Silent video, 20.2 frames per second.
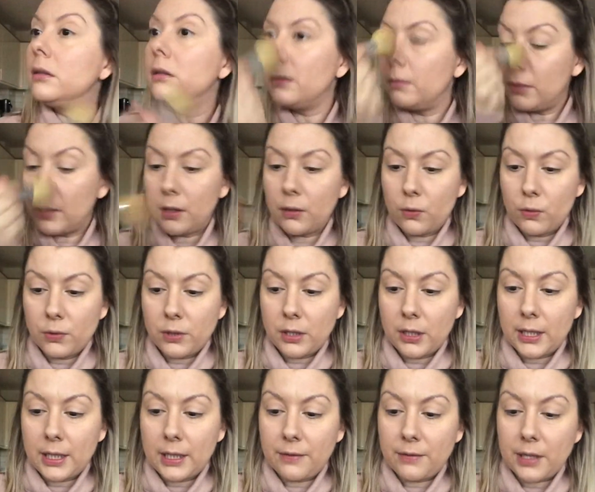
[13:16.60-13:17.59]
but it also
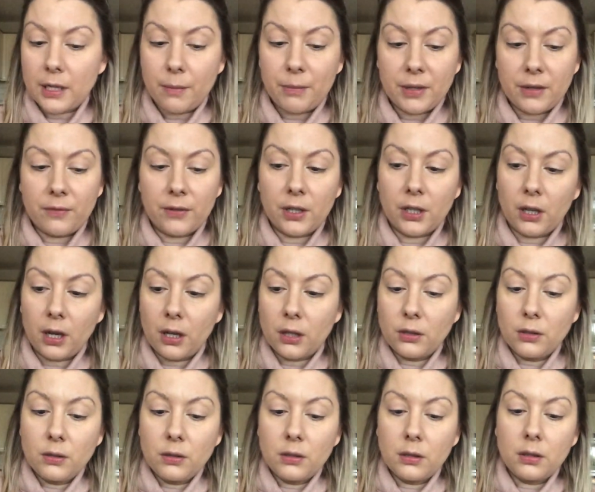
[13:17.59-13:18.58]
gives it a bit of a
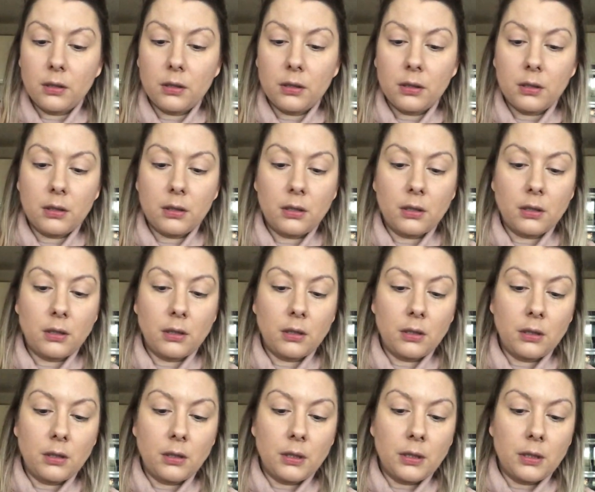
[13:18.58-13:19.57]
glow
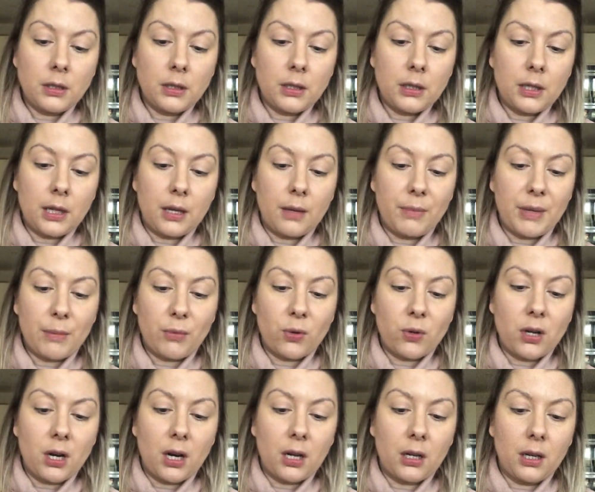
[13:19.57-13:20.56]
and a bit more
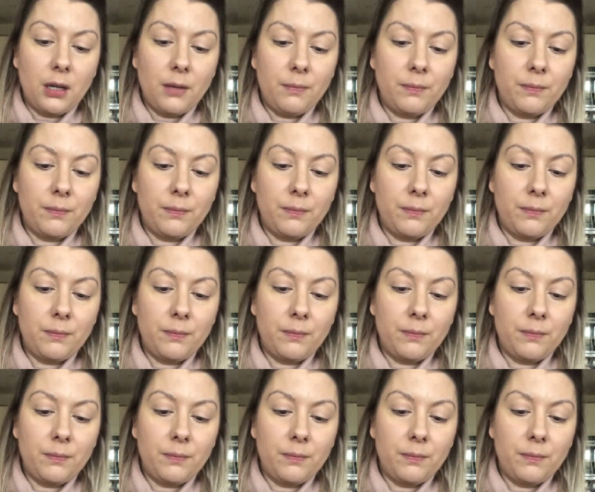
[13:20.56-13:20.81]
colour.